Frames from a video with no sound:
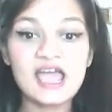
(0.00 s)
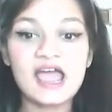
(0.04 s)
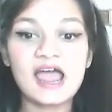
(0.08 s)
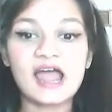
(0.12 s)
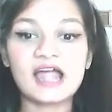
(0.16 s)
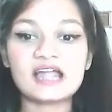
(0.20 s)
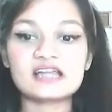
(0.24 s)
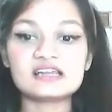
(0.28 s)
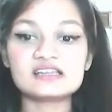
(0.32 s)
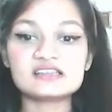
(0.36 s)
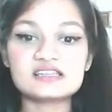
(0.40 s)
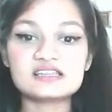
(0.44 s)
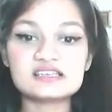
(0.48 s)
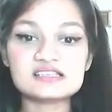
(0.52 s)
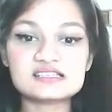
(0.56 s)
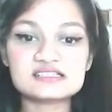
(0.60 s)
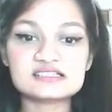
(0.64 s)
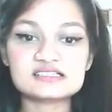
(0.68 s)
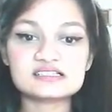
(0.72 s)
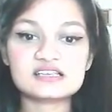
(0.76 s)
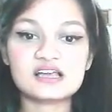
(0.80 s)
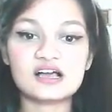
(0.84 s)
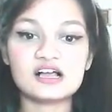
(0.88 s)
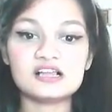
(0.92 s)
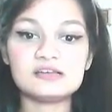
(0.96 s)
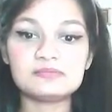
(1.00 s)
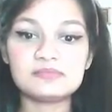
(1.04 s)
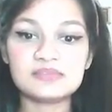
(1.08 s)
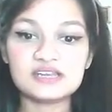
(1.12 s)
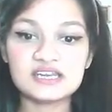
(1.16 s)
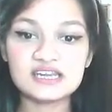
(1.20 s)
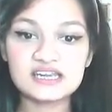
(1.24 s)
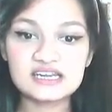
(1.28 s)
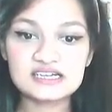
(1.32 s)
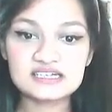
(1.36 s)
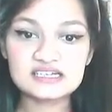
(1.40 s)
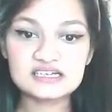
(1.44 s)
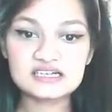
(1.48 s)
and this
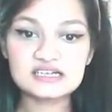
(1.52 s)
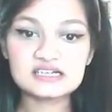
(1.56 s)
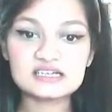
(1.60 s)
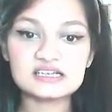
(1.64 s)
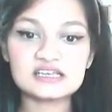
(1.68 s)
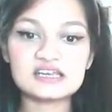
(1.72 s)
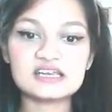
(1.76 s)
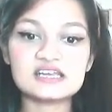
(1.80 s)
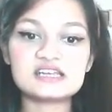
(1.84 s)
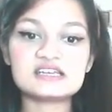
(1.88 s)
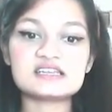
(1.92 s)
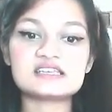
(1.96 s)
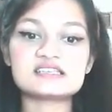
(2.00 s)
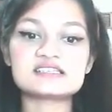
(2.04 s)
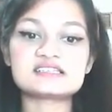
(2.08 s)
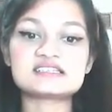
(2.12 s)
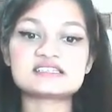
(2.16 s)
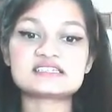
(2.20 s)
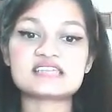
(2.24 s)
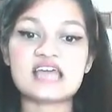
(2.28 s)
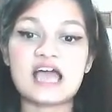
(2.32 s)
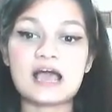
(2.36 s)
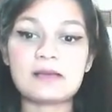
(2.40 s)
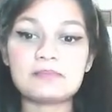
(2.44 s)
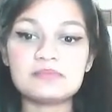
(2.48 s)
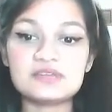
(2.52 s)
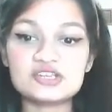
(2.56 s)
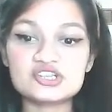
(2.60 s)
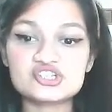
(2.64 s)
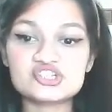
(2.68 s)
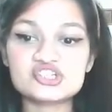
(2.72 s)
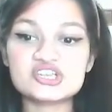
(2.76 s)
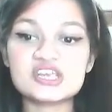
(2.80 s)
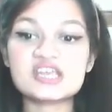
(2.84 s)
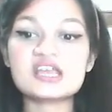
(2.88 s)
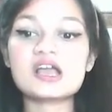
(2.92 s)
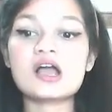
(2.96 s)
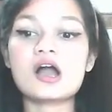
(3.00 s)
culminated in
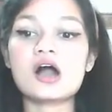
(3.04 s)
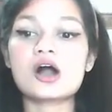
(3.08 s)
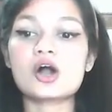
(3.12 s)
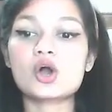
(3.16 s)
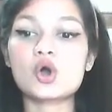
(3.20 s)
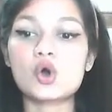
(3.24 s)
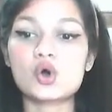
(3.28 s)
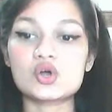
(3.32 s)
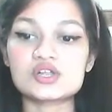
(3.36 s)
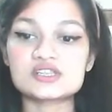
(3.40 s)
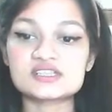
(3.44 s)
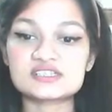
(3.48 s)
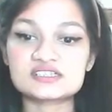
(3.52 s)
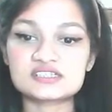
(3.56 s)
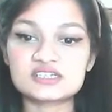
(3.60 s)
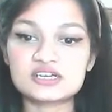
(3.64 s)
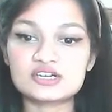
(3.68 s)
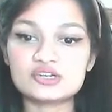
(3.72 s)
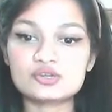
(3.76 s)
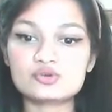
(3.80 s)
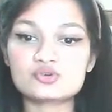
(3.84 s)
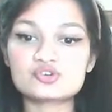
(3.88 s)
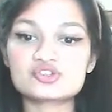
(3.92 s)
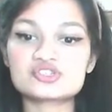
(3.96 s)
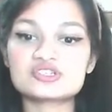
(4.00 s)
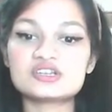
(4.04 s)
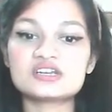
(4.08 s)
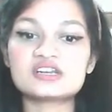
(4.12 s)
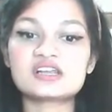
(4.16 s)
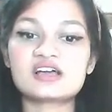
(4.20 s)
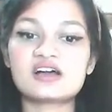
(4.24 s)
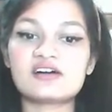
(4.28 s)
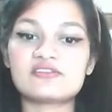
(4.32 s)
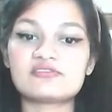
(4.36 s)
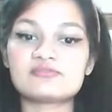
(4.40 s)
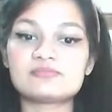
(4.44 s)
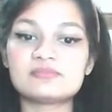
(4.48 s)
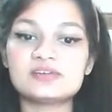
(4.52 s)
establishing a constitutional
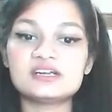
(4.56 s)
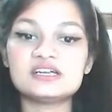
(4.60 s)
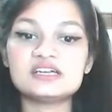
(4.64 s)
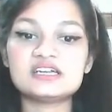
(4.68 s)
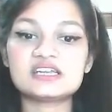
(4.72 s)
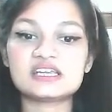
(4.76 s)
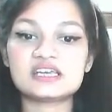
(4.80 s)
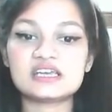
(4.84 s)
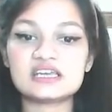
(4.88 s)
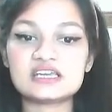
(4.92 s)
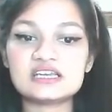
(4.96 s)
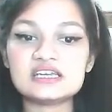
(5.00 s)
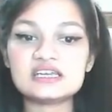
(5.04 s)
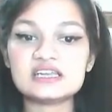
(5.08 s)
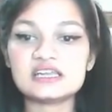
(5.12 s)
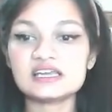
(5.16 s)
government in